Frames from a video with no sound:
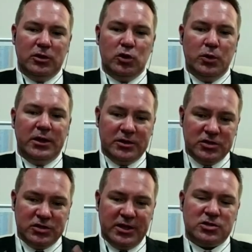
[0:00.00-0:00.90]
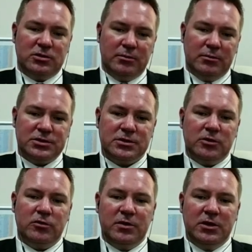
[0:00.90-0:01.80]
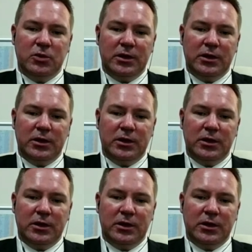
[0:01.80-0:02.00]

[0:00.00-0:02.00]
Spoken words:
This is the actual numbers that we've been doing